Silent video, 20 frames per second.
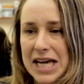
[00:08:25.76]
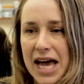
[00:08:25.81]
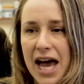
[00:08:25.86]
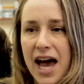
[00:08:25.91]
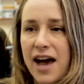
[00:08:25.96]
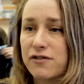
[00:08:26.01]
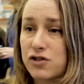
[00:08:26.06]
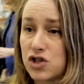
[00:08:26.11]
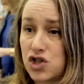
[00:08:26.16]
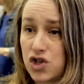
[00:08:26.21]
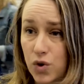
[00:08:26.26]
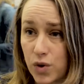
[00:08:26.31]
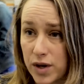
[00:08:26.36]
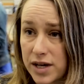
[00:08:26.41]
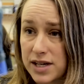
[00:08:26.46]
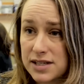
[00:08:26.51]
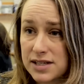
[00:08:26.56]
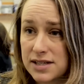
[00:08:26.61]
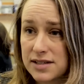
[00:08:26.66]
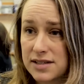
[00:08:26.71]
to have
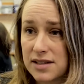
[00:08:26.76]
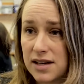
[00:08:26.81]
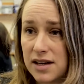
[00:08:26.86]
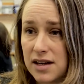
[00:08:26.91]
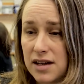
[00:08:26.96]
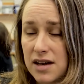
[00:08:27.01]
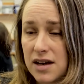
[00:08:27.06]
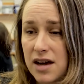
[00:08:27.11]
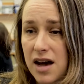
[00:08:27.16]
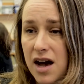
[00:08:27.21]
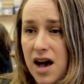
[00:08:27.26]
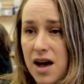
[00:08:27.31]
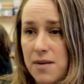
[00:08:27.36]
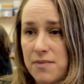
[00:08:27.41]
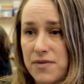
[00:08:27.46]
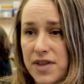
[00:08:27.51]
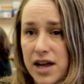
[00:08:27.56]
choice. Um,